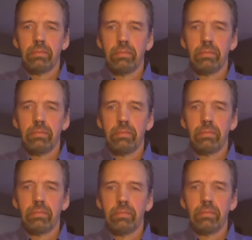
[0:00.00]

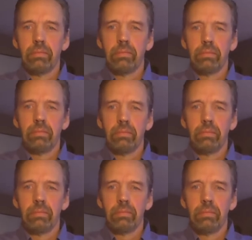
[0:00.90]

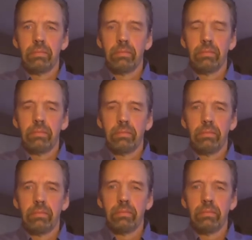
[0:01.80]

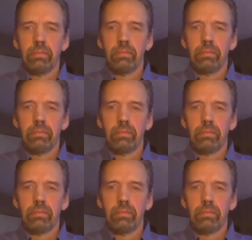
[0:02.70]
(not speaking)